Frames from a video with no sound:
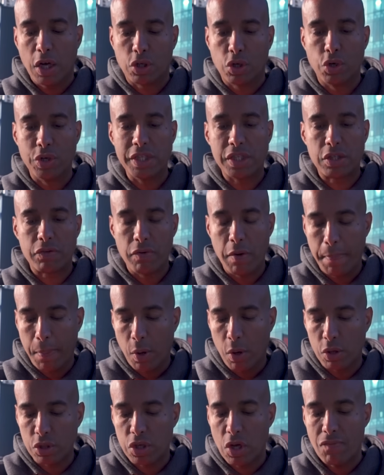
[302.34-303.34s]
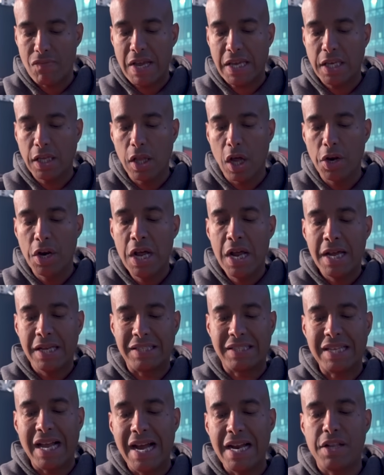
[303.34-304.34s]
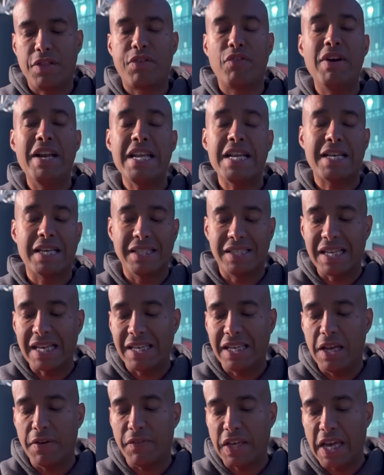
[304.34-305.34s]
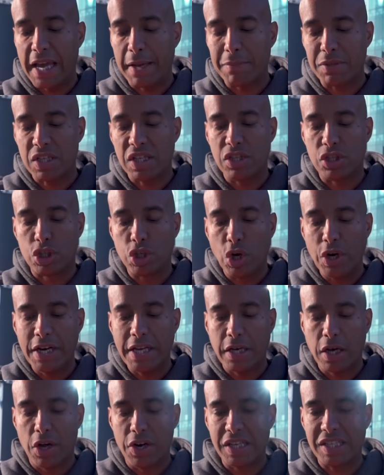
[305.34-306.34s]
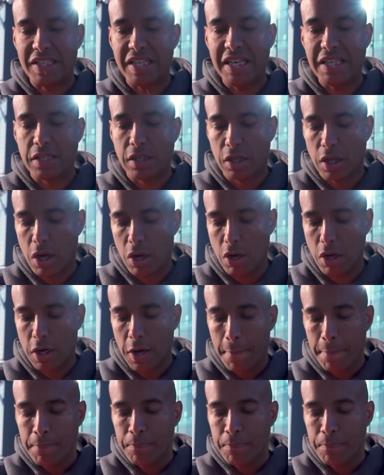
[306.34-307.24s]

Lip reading: according to reports. Reguilon has started three consecutive games since joining on a season-long